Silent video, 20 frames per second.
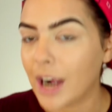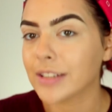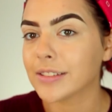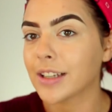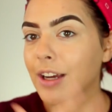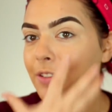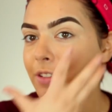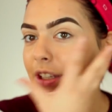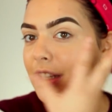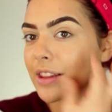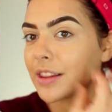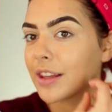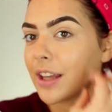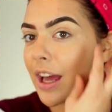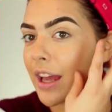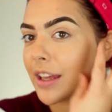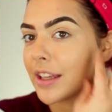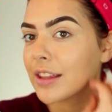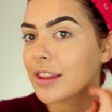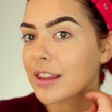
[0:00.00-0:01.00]
I definitely
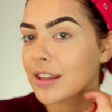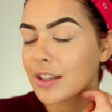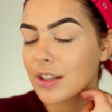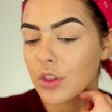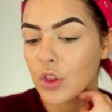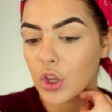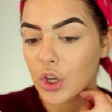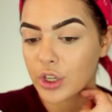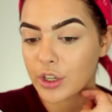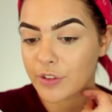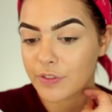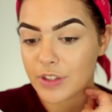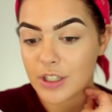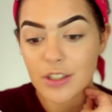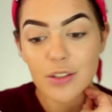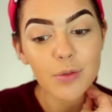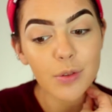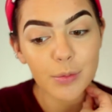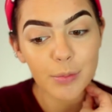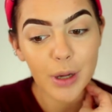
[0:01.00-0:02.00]
like the look of
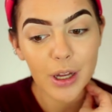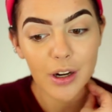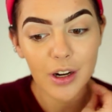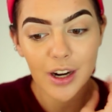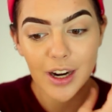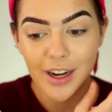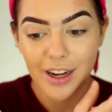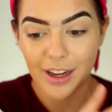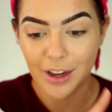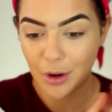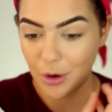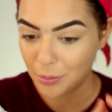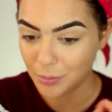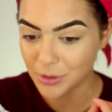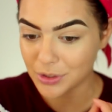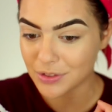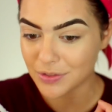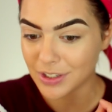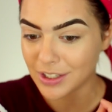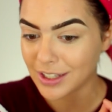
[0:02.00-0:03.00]
this one better, and I
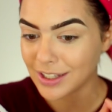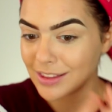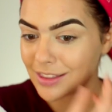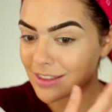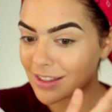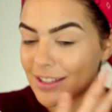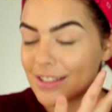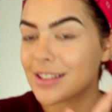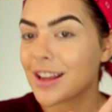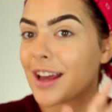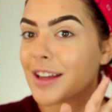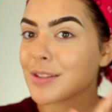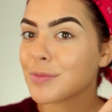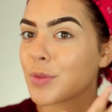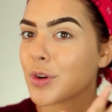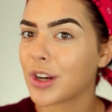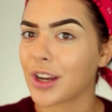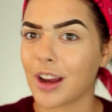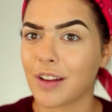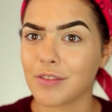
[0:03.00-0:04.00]
almost feel like this has
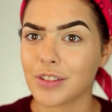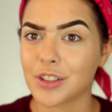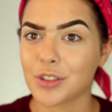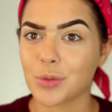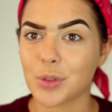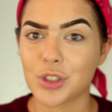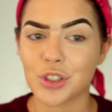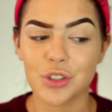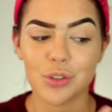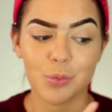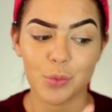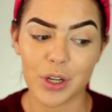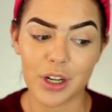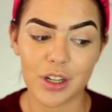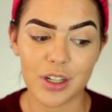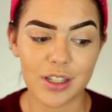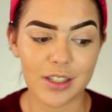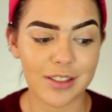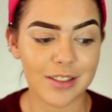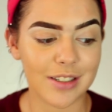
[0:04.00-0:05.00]
more coverage, which is
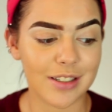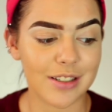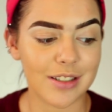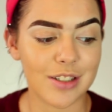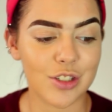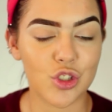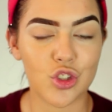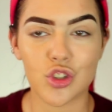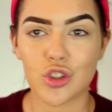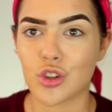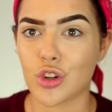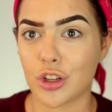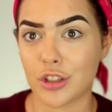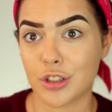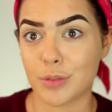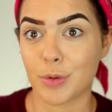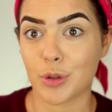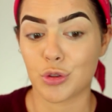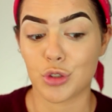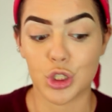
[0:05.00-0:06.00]
weird because it's not
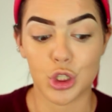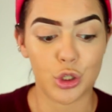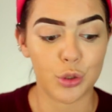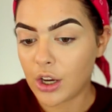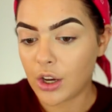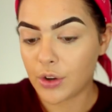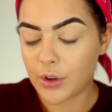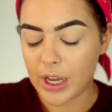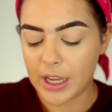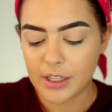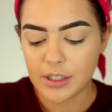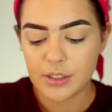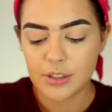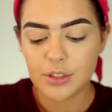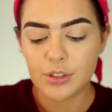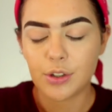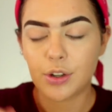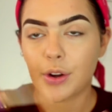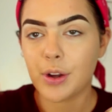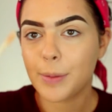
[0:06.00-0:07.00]
supposed to. Okay,
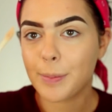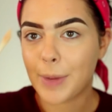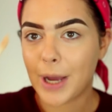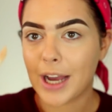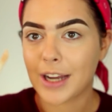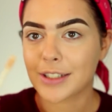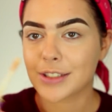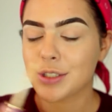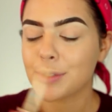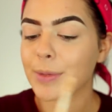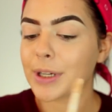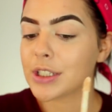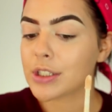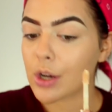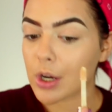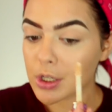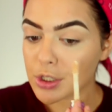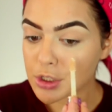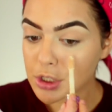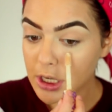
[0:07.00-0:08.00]
so going back to my
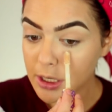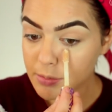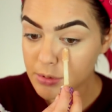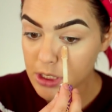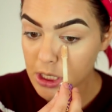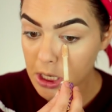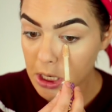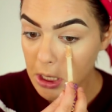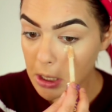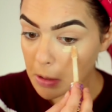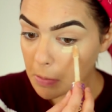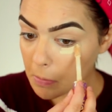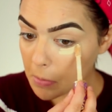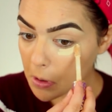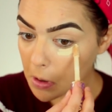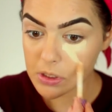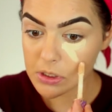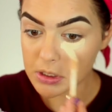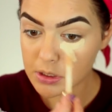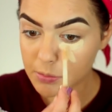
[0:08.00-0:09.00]
Tarte Shape Tape.
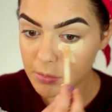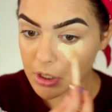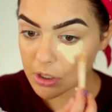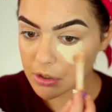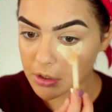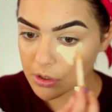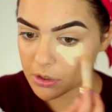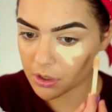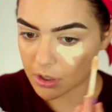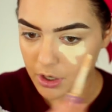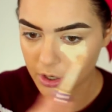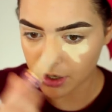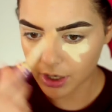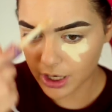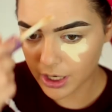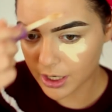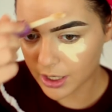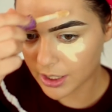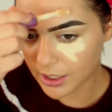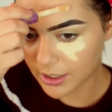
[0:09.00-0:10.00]
Put some under our
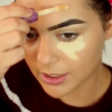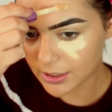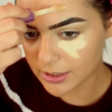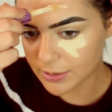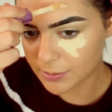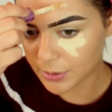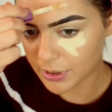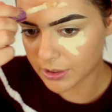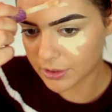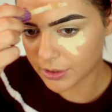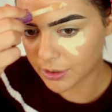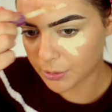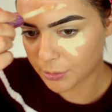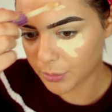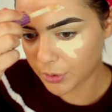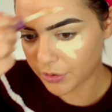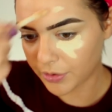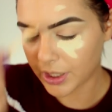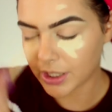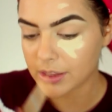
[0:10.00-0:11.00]
eyes, put a little
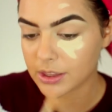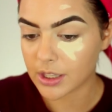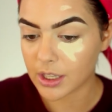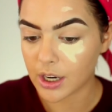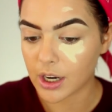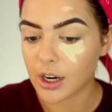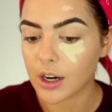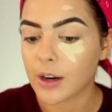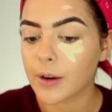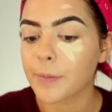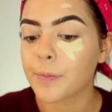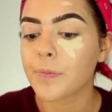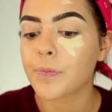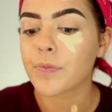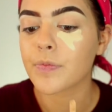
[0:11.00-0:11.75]
more right there.